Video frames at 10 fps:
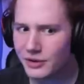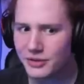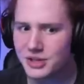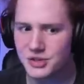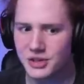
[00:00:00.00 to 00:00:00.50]

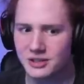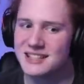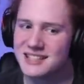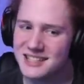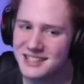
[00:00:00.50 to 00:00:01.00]
frustrating.
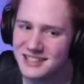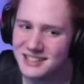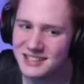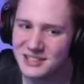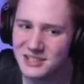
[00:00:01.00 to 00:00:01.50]

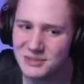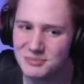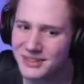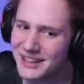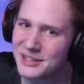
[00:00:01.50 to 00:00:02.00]
Till
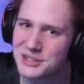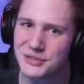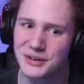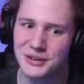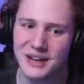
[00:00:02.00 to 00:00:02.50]
players
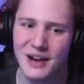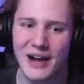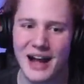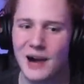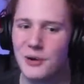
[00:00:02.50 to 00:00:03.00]
figured out
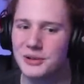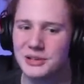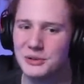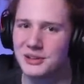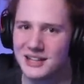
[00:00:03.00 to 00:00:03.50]
how to
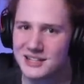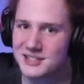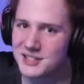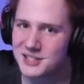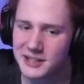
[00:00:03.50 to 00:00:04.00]
utilize
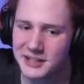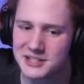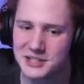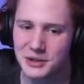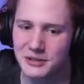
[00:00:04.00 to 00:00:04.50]
this sliding
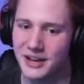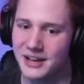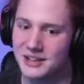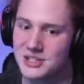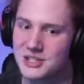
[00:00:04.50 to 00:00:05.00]
to their
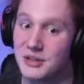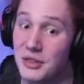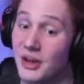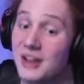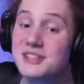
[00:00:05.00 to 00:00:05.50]
advantage.
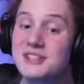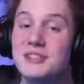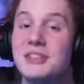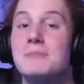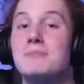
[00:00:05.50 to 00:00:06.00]
Thus,
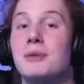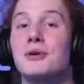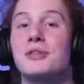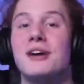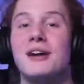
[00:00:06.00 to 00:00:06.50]
the
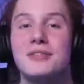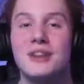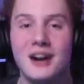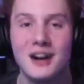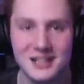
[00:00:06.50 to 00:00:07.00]
birth of
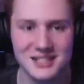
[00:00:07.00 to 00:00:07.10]
the Hug